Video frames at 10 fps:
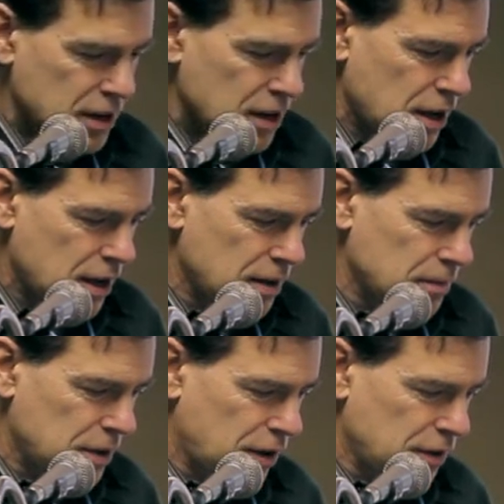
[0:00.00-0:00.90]
um,
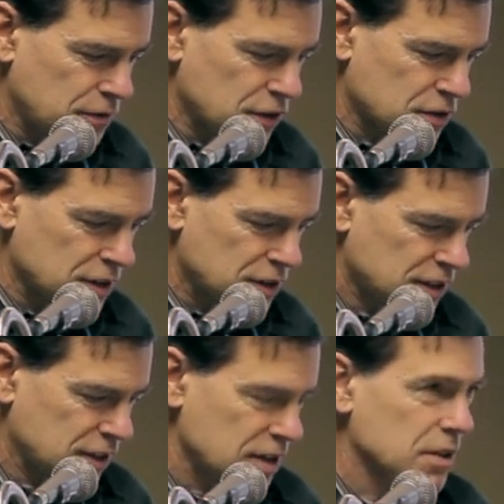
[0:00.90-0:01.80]
I've just
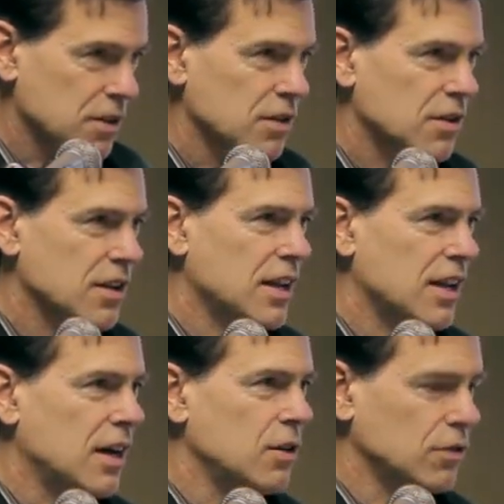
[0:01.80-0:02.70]
recently been
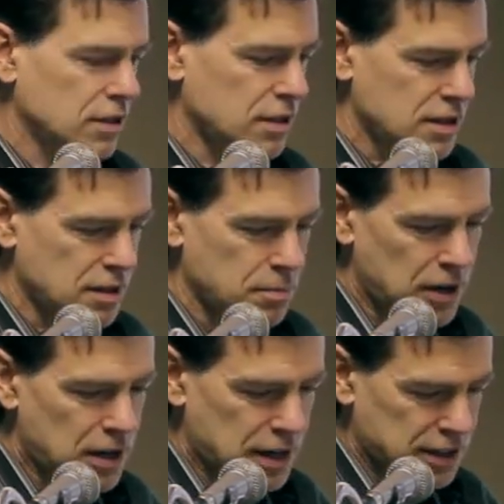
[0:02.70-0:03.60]
thinking outside the
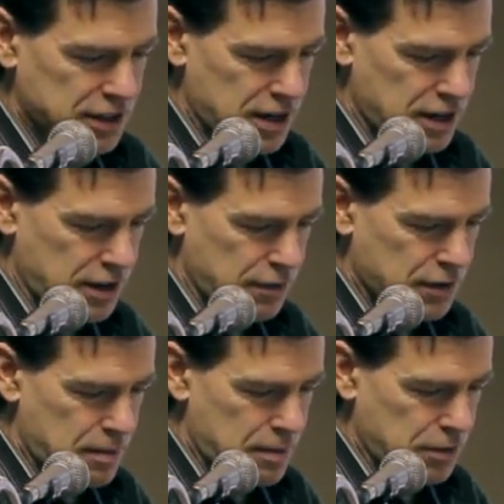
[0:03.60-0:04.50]
box and I've
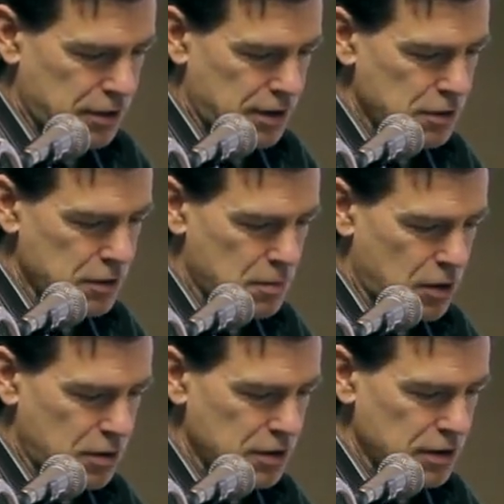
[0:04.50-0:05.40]
come up with another
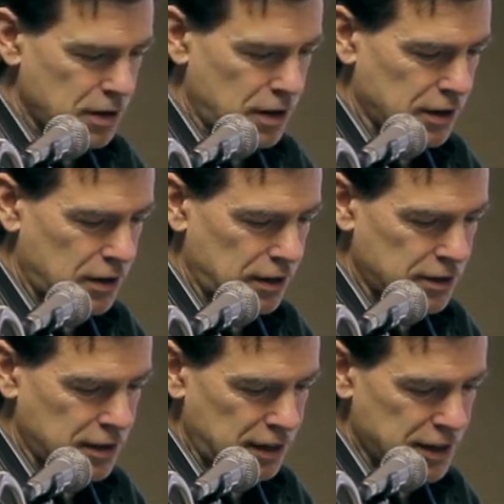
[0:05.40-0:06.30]
motor I call it
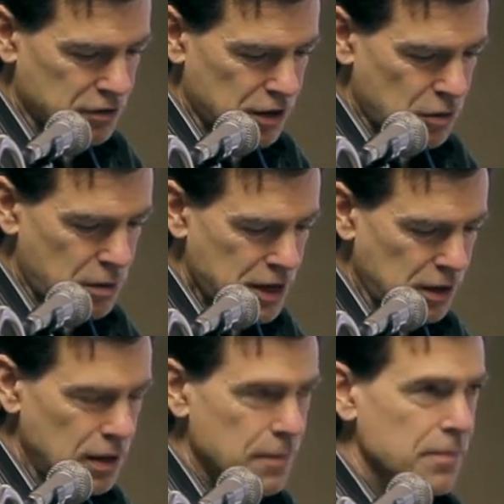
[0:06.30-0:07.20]
the electric
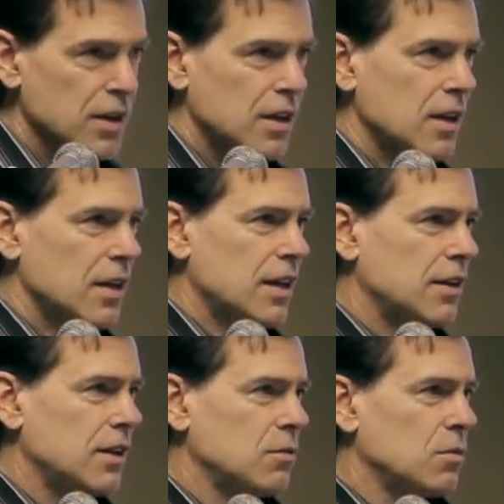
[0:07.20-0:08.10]
wheel it
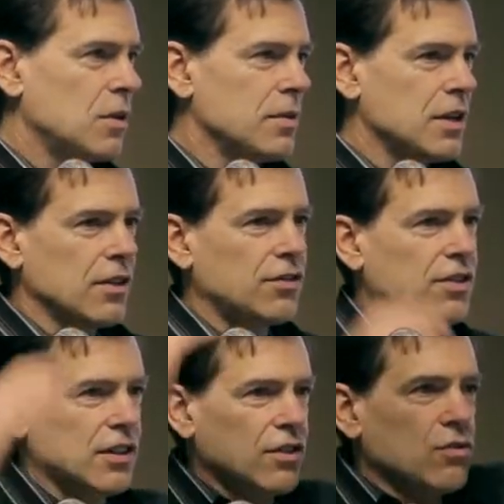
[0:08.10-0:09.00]
will be a
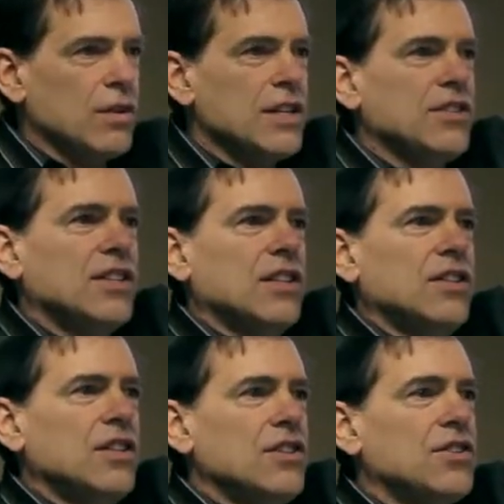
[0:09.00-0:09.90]

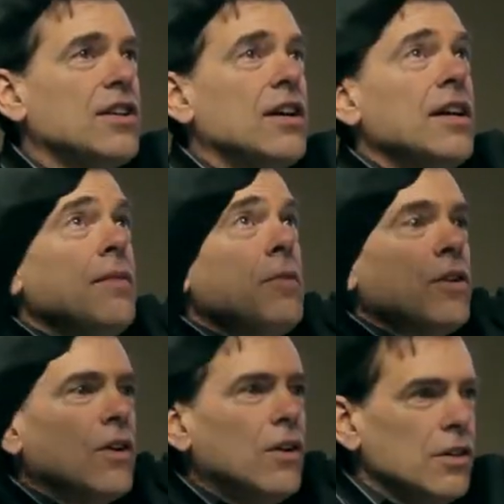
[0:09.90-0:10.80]
26 inch diameter. All